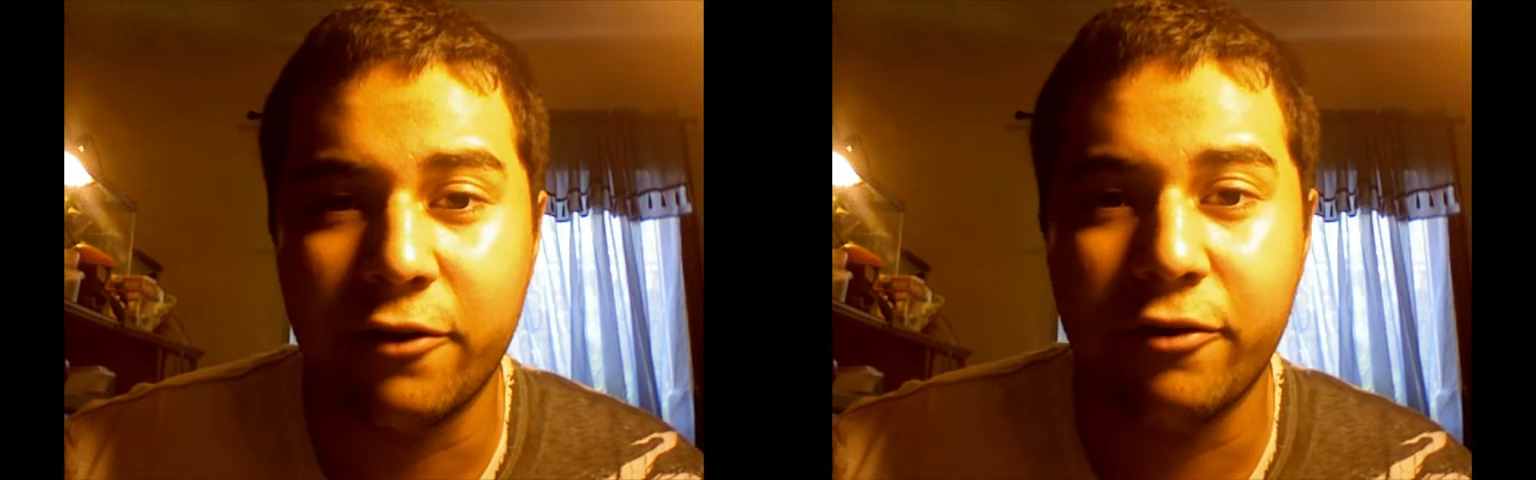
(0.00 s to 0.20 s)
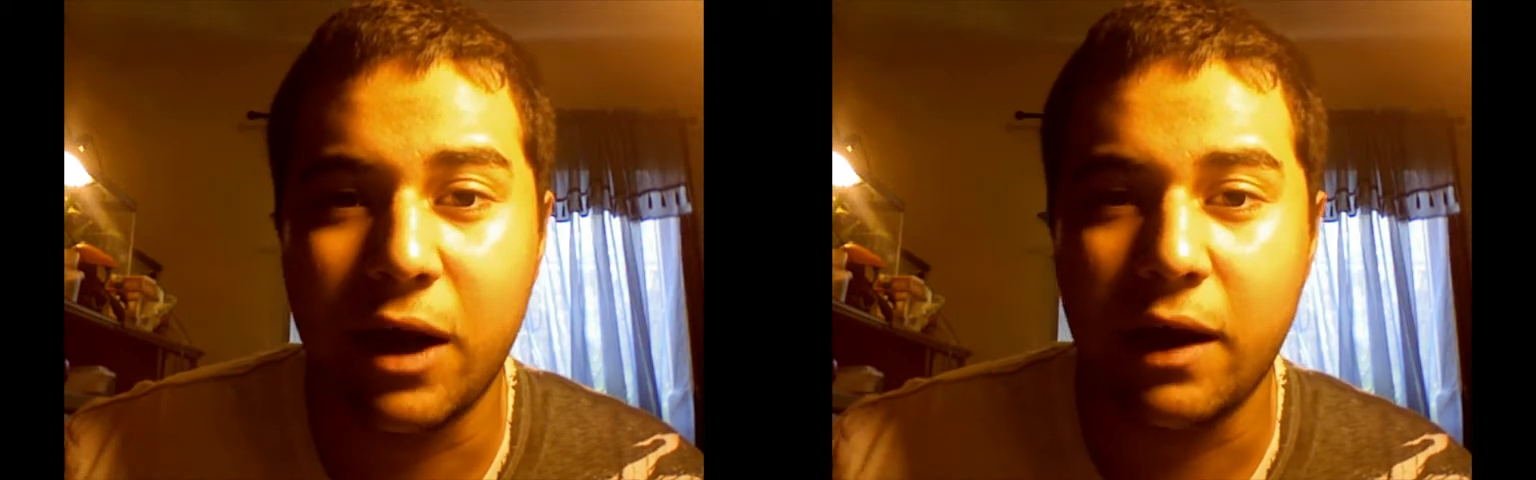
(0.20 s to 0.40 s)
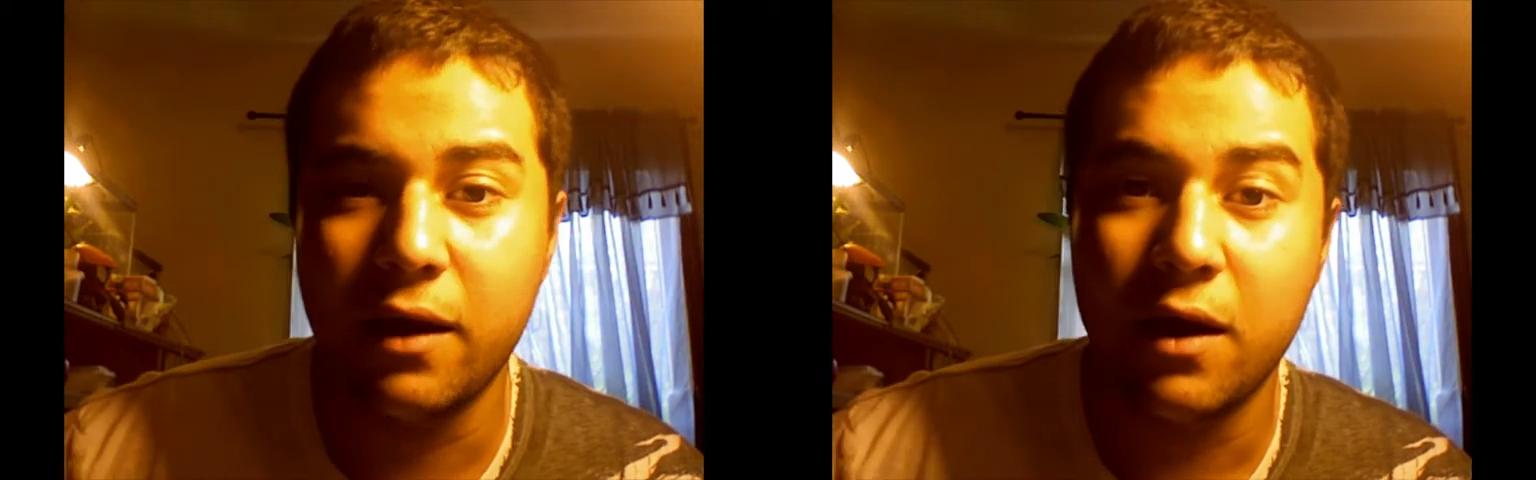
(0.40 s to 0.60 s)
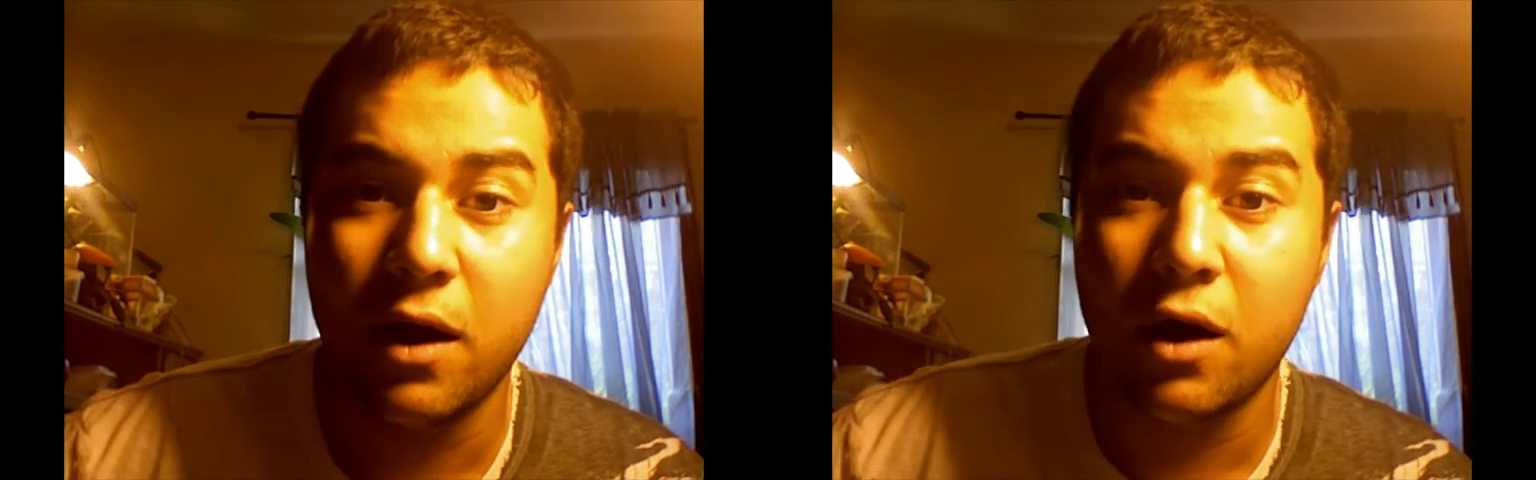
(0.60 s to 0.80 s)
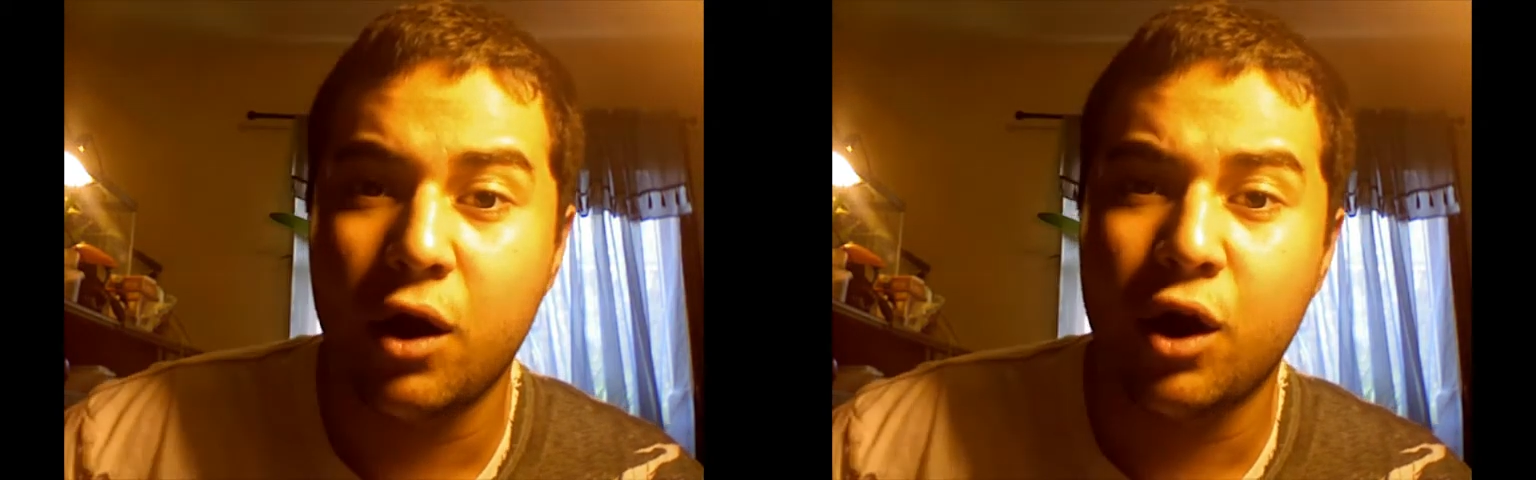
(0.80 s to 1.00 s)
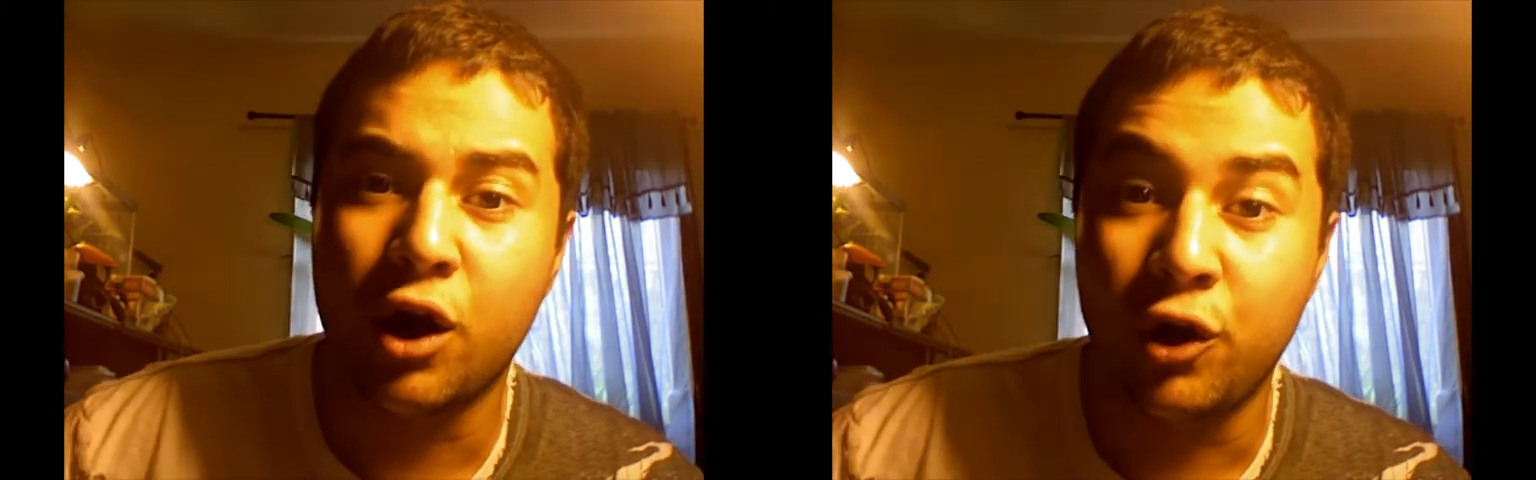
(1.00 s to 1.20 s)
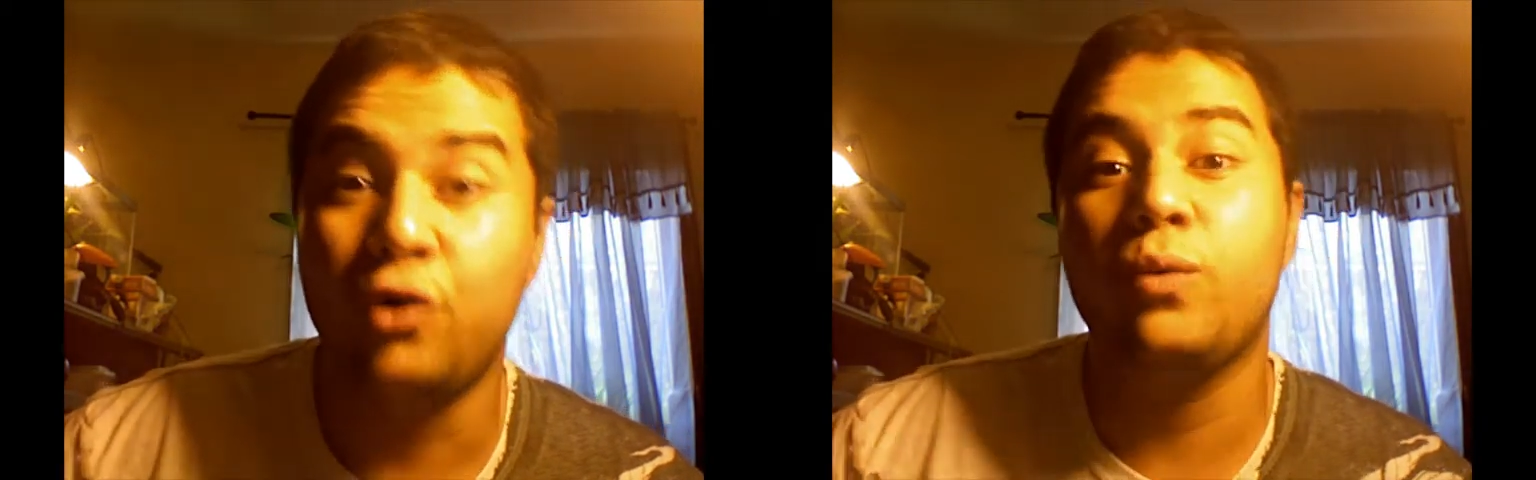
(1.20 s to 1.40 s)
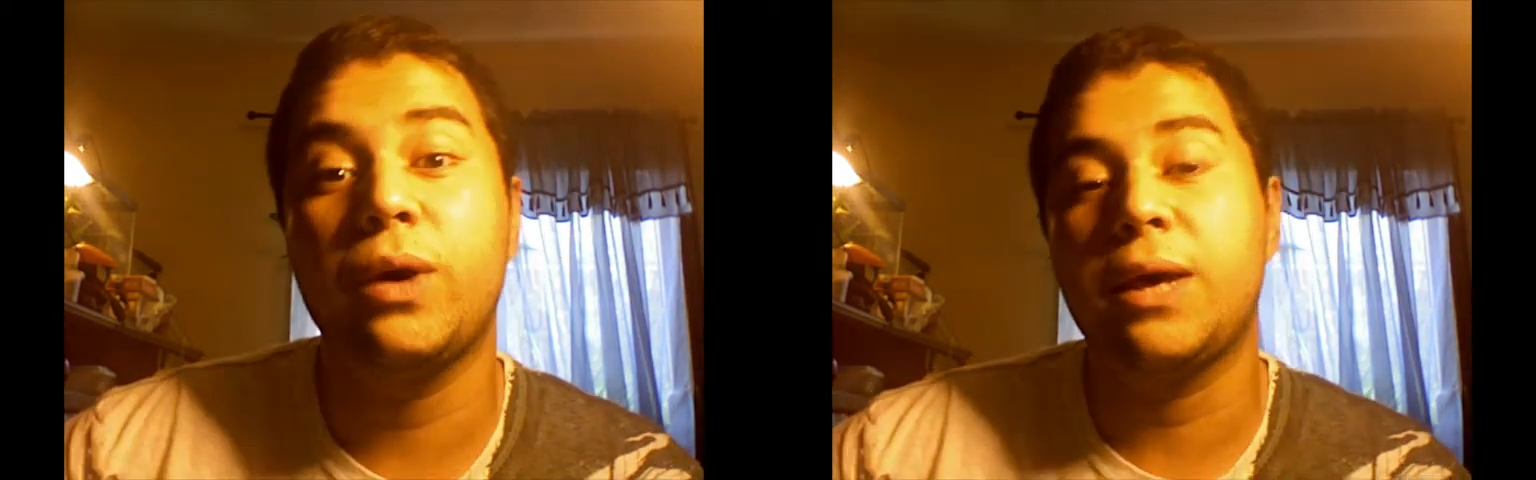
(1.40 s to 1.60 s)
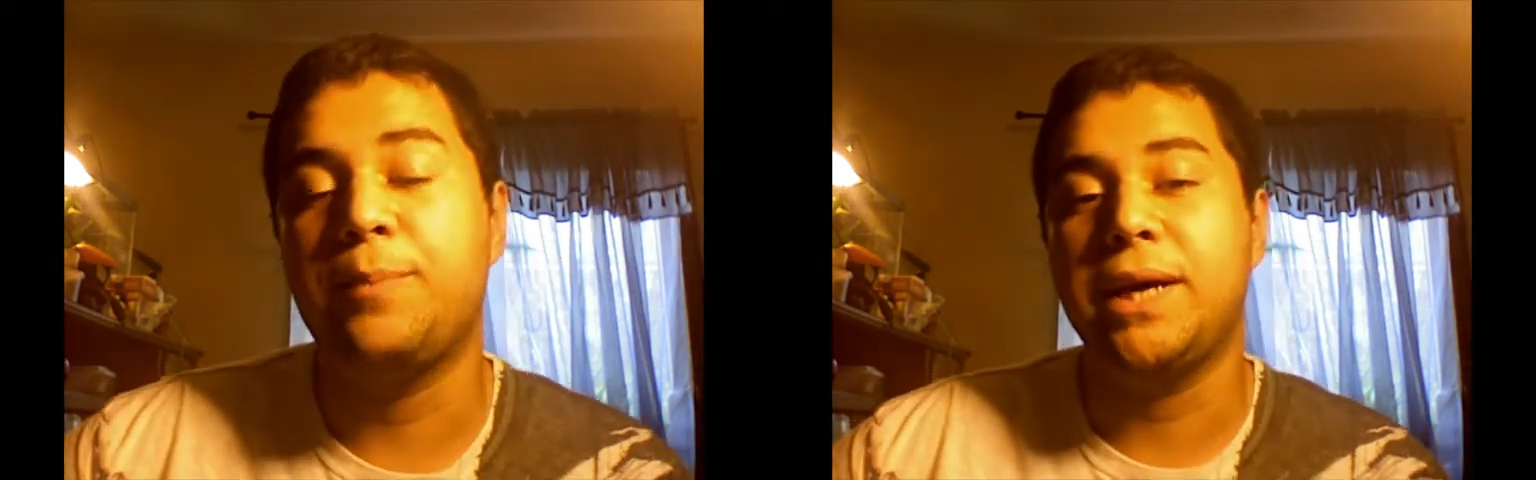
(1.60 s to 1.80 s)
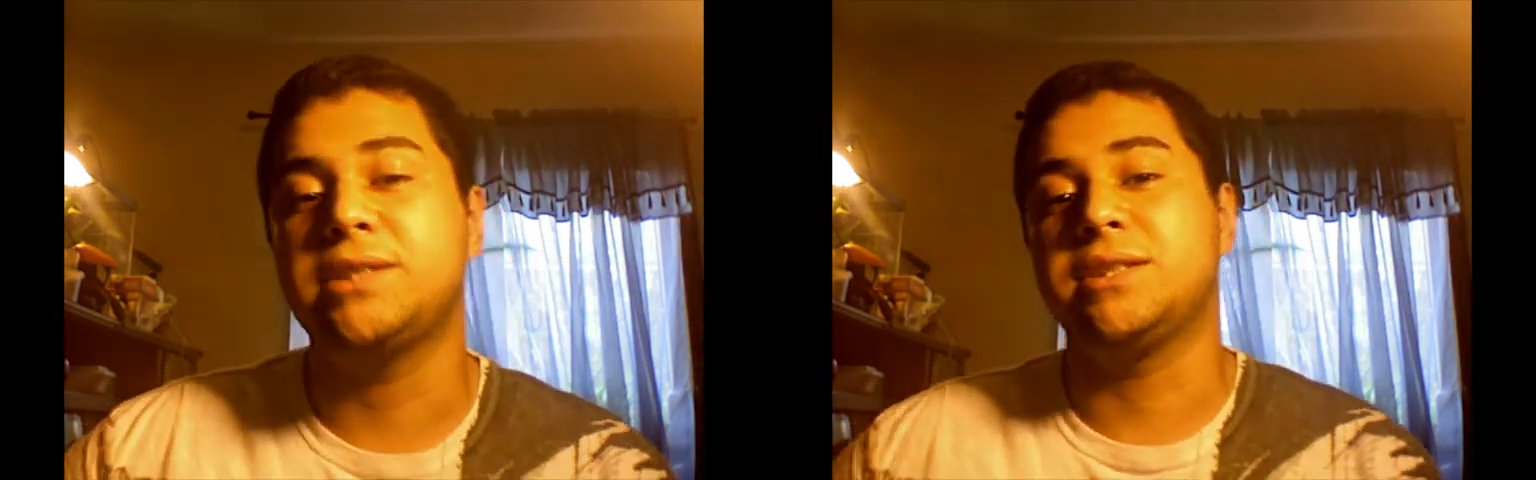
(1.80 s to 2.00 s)
create new wiki
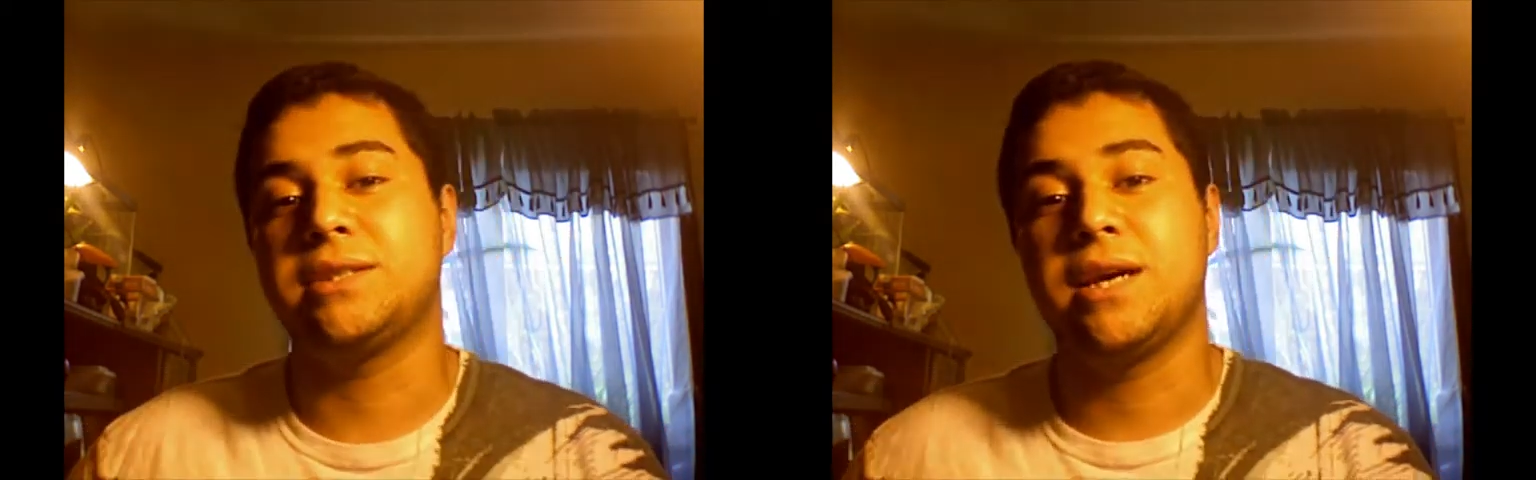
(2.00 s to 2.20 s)
pages.